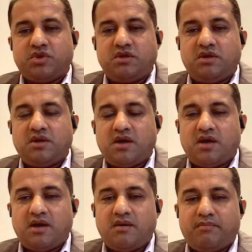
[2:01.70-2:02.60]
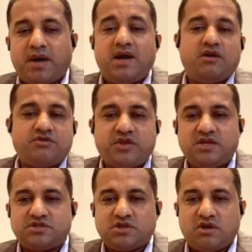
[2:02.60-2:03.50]
we pile
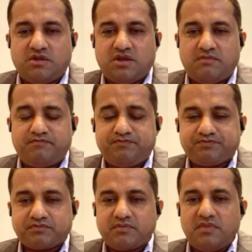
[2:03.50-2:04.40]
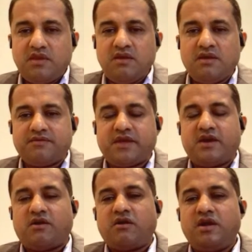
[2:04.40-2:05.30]
things on them that
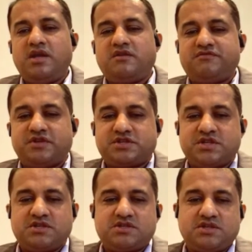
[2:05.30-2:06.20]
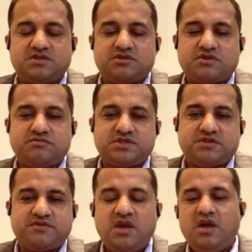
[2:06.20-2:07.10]
are inefficient in terms
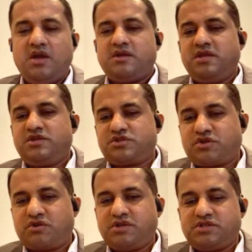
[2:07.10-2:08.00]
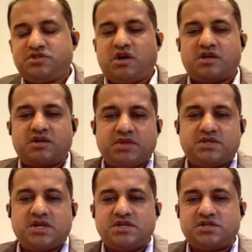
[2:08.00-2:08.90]
of the insurance
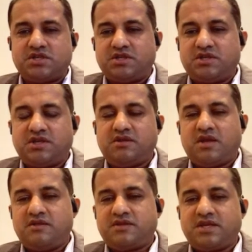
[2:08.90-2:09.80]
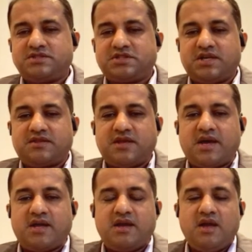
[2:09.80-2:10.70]
documentation and things like
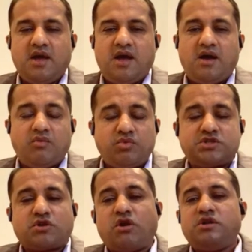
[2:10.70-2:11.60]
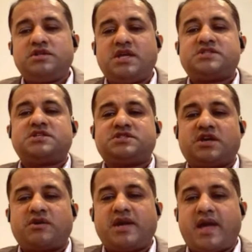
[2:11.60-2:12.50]
that, which are all
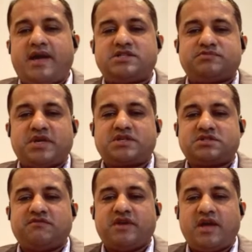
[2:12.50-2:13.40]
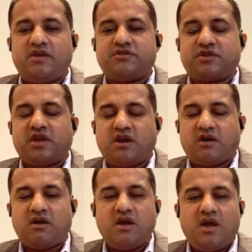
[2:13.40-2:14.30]
necessary aspects of healthcare.